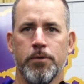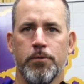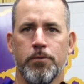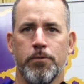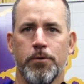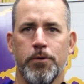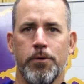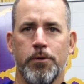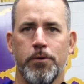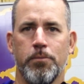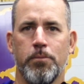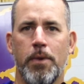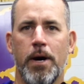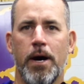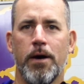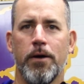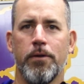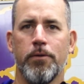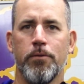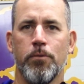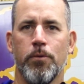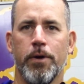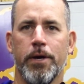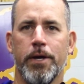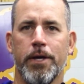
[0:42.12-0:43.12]
Well,
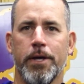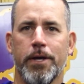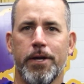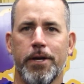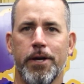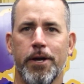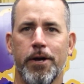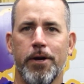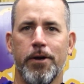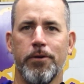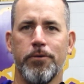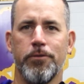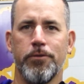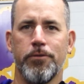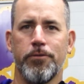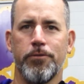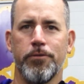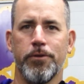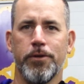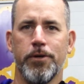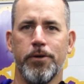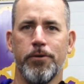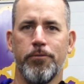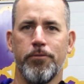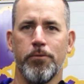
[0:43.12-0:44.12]
about the way he carries
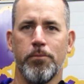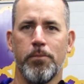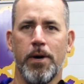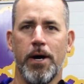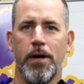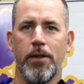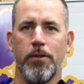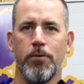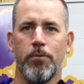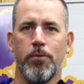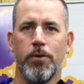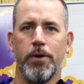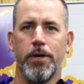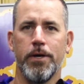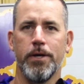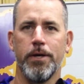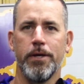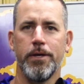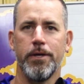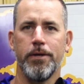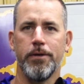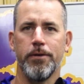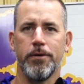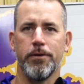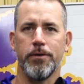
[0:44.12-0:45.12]
himself, about the way
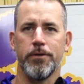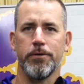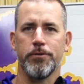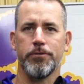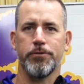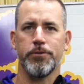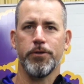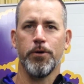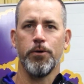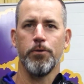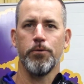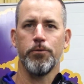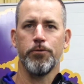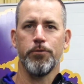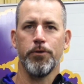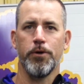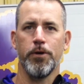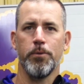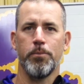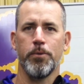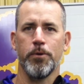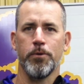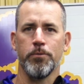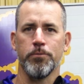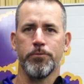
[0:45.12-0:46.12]
he shows
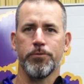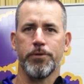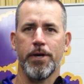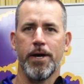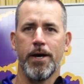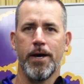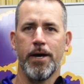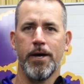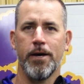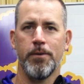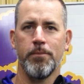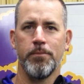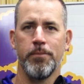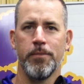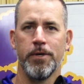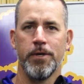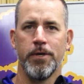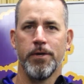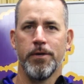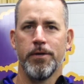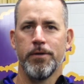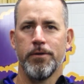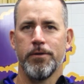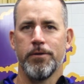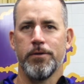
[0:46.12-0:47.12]
up on time.
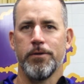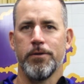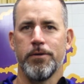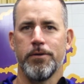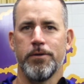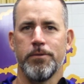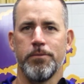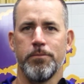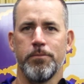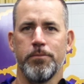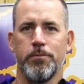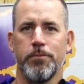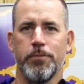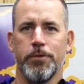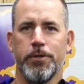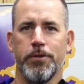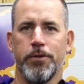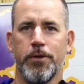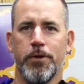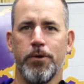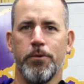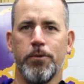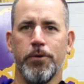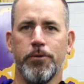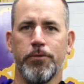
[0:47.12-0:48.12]
You
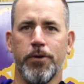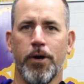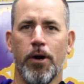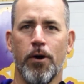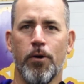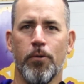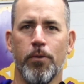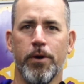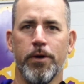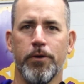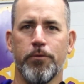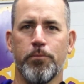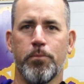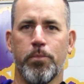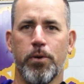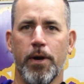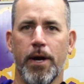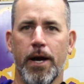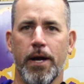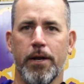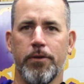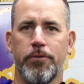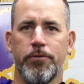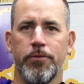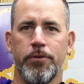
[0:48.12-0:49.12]
know, he's always
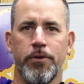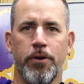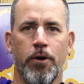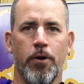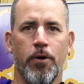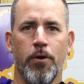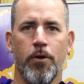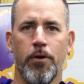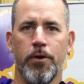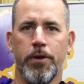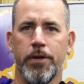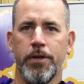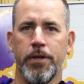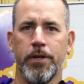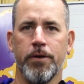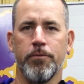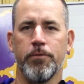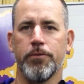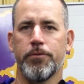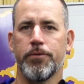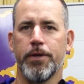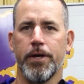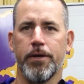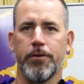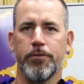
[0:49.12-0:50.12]
practicing hard. He
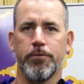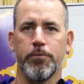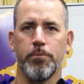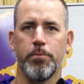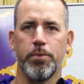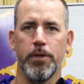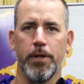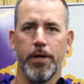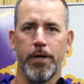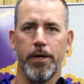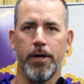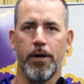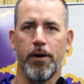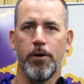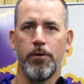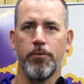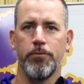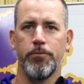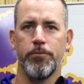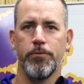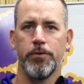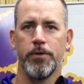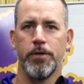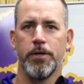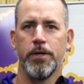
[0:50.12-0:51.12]
never takes a play
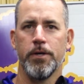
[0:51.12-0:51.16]
off.